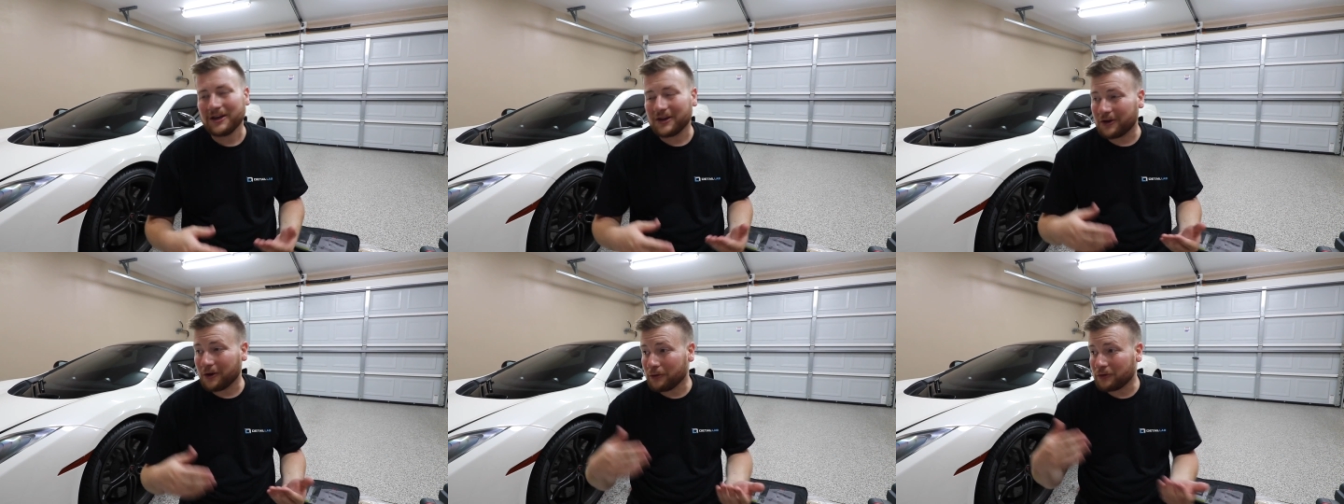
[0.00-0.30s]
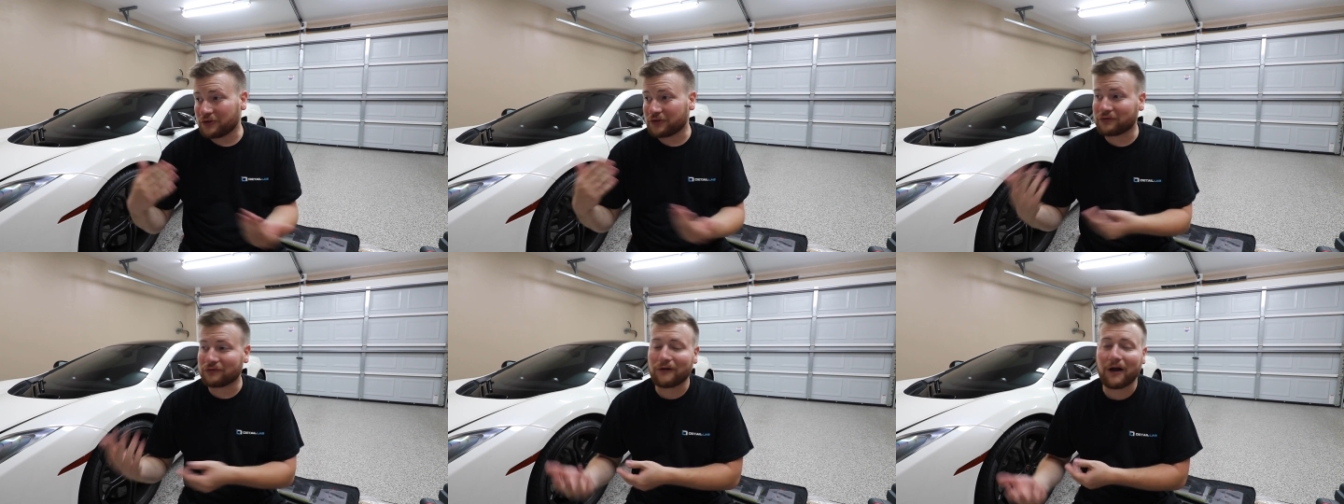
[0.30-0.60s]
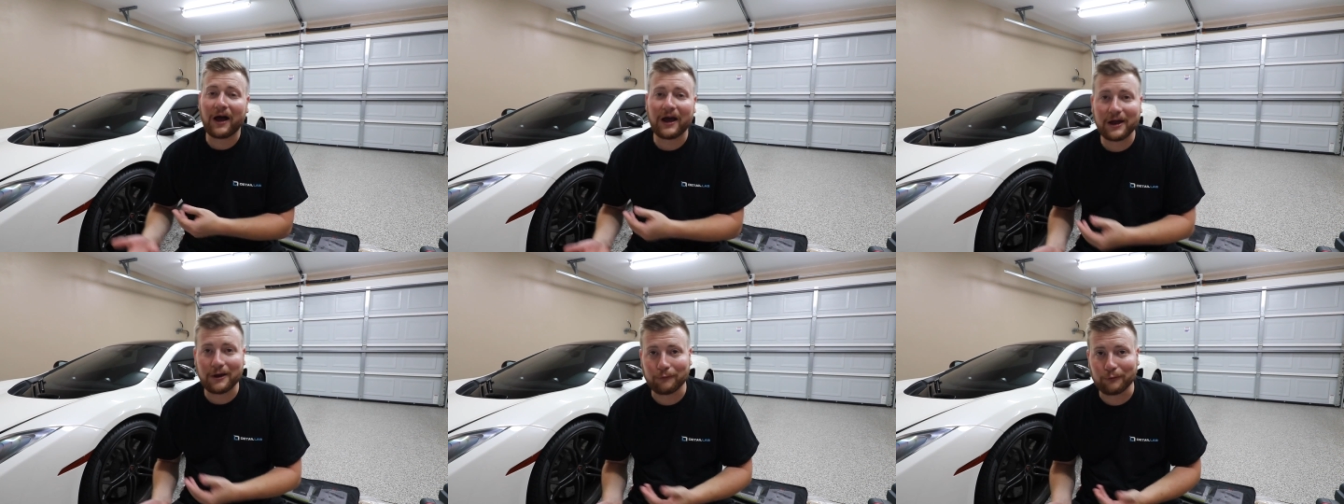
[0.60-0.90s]
go
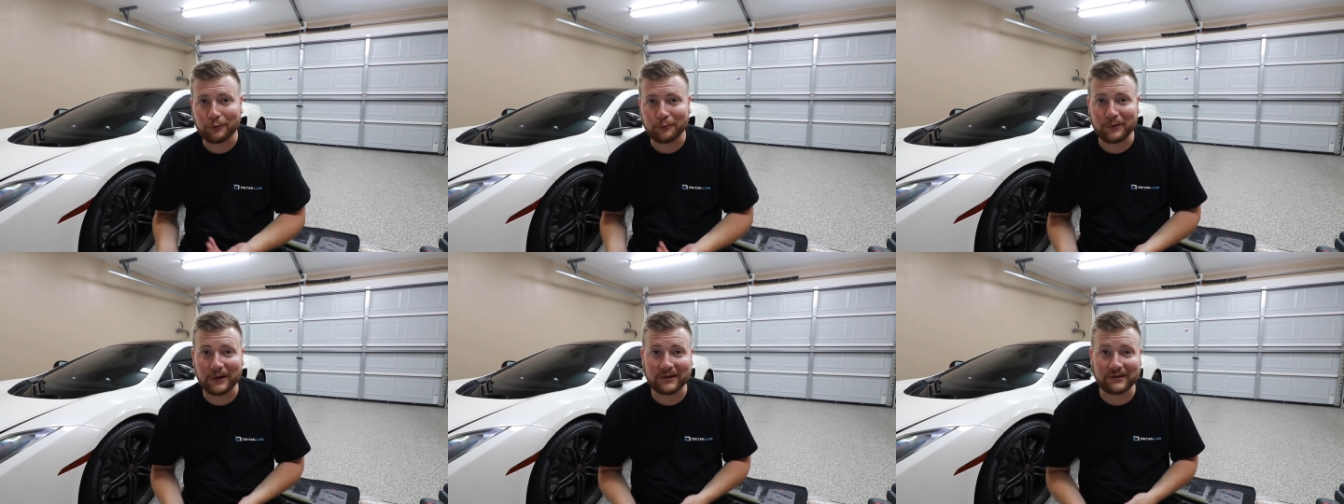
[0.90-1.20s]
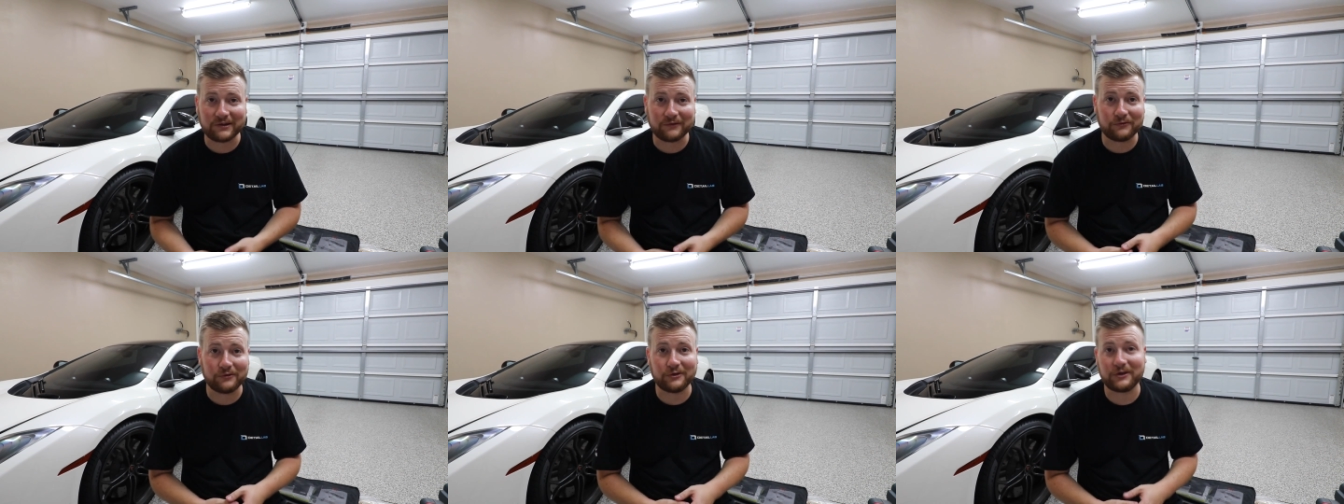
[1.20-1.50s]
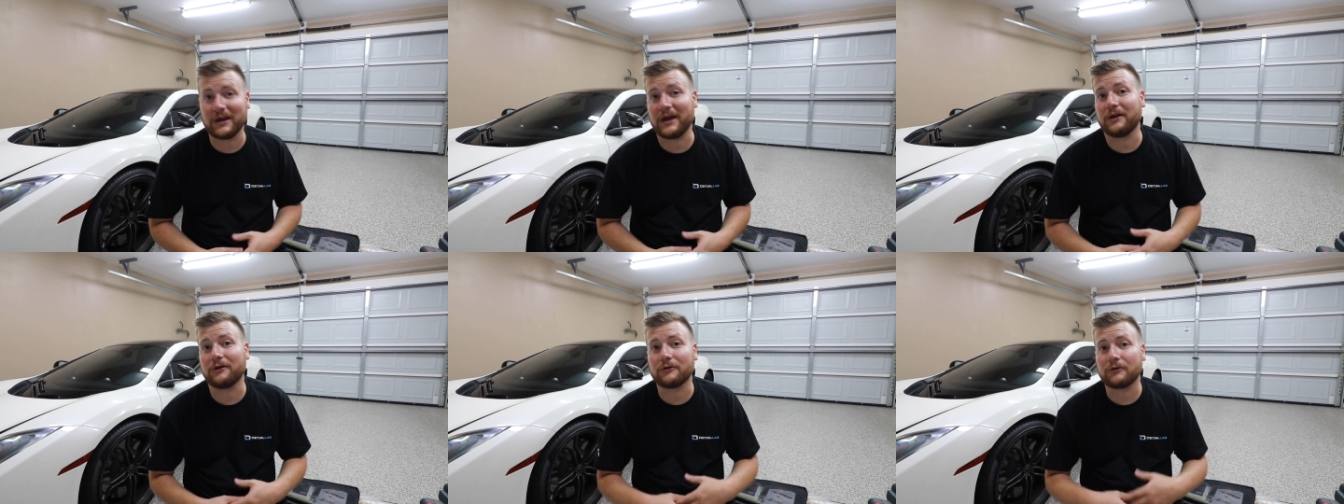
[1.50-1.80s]
try a Rupes if you
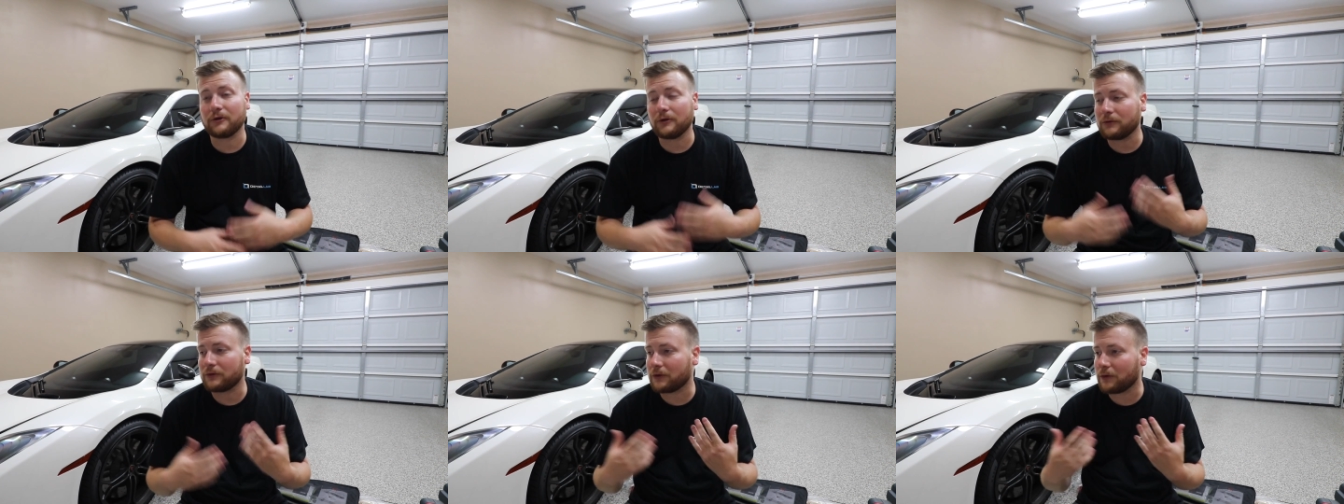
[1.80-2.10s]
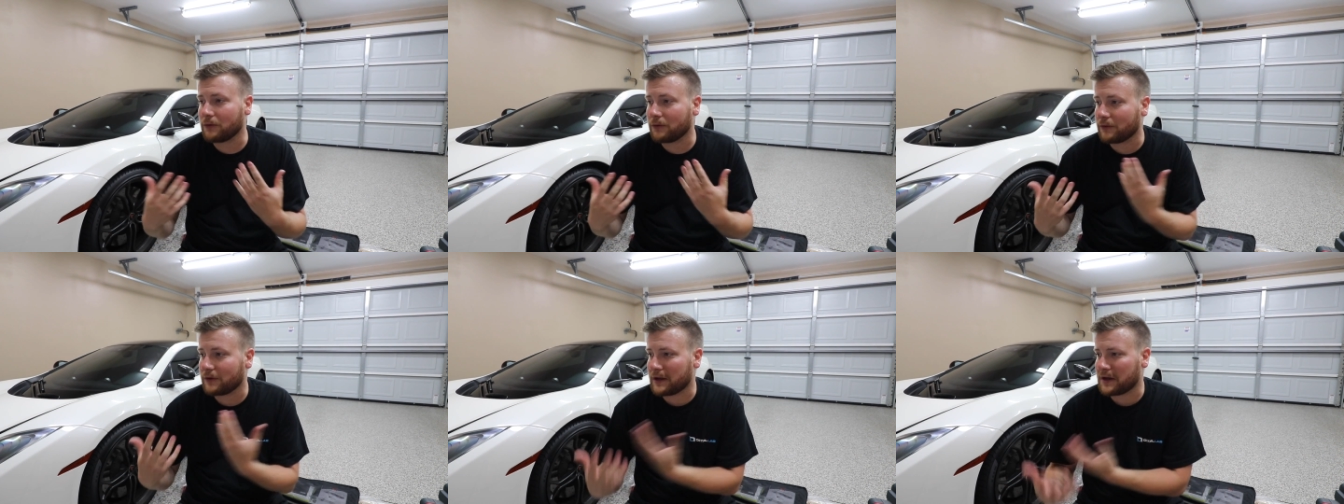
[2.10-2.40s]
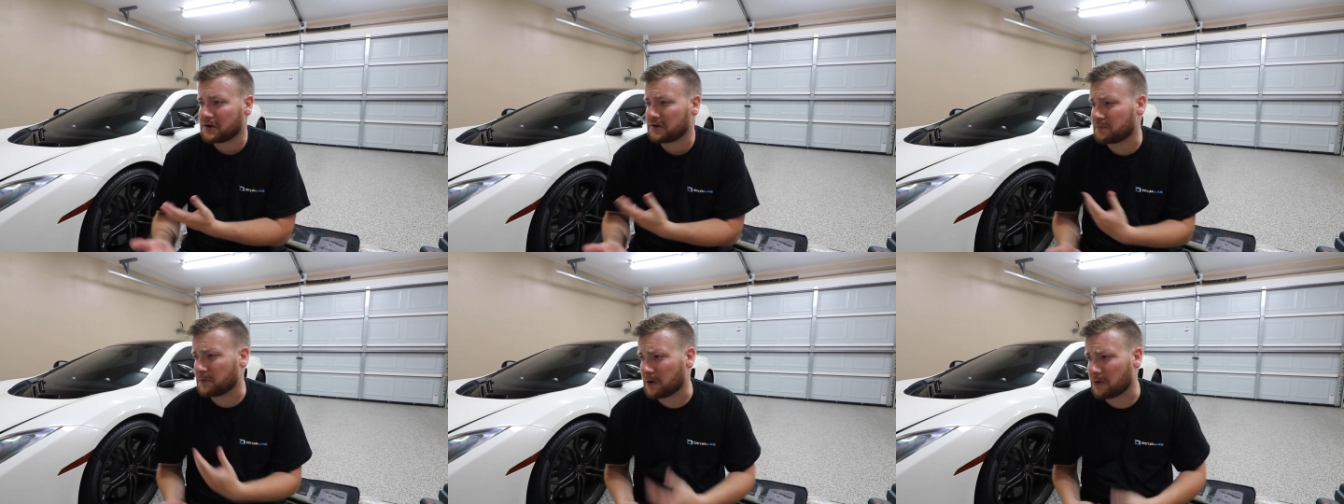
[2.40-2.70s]
can, or go to an
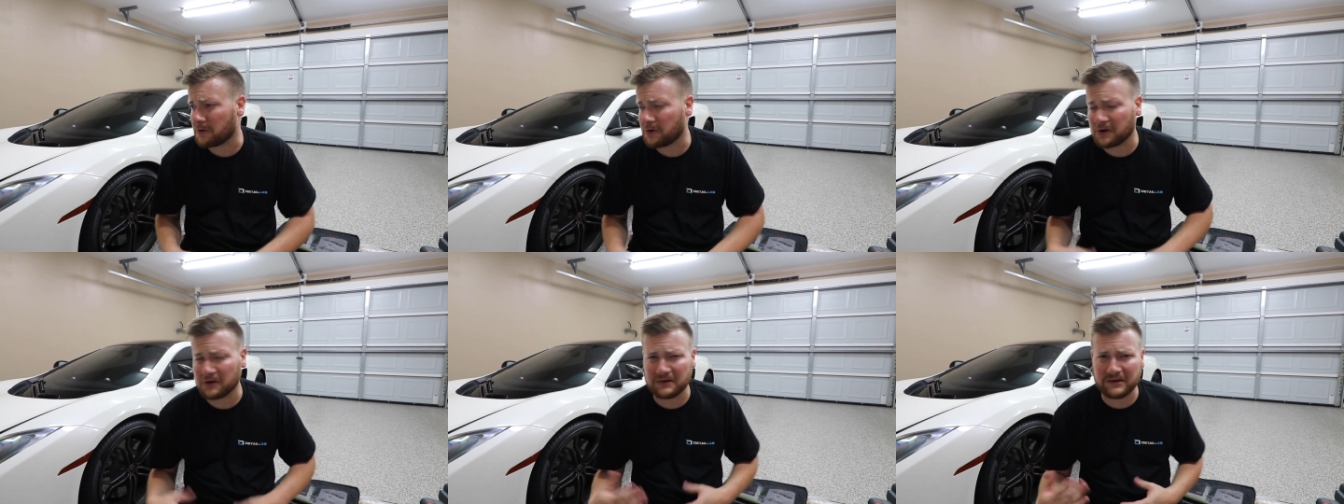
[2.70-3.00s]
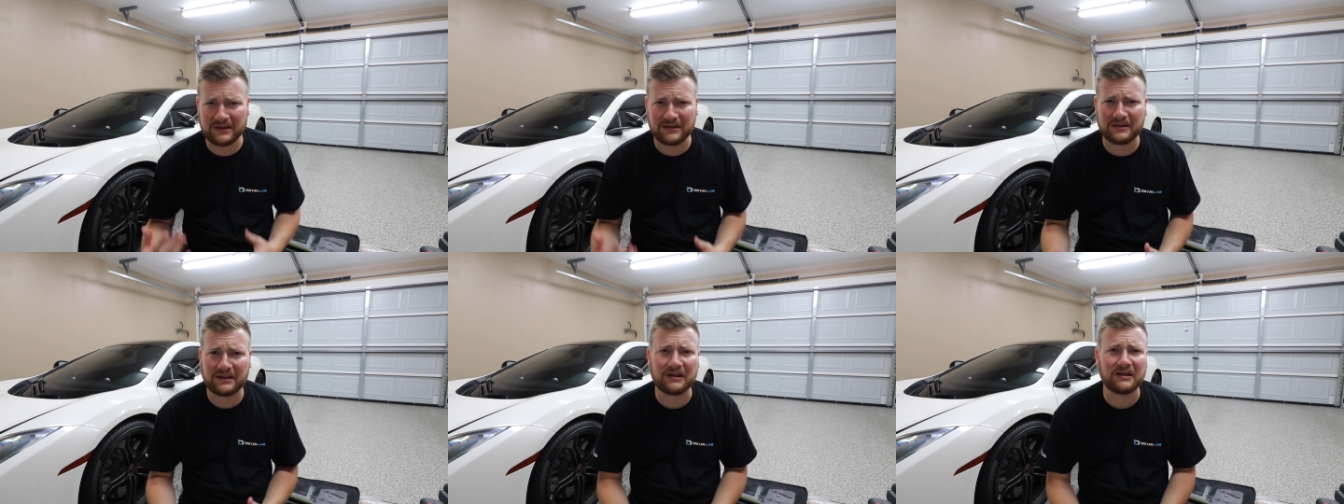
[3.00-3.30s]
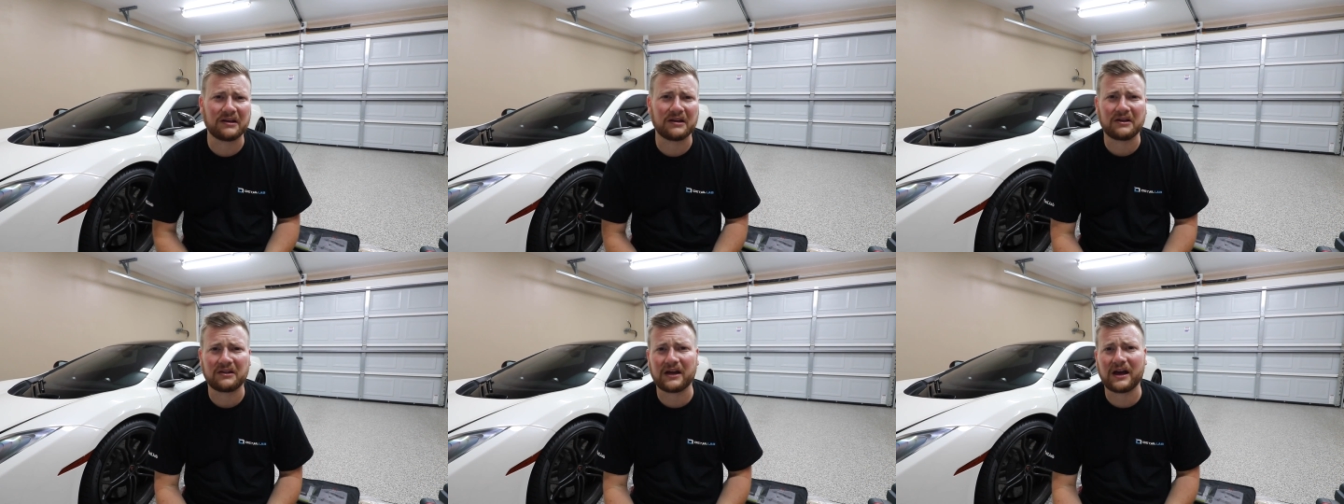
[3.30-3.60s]
expo or a
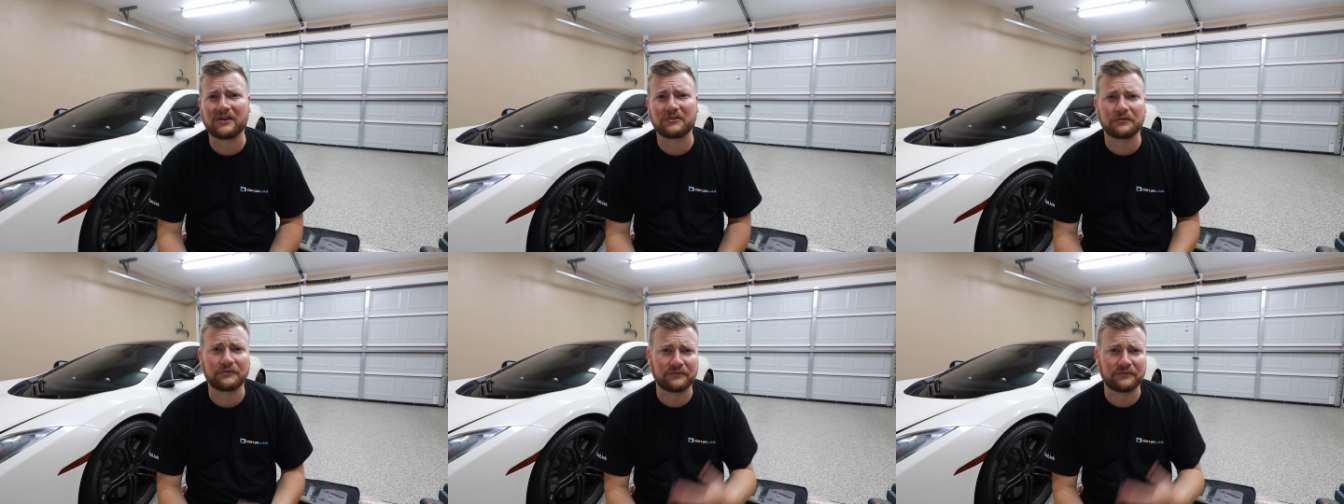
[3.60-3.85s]
detailing class,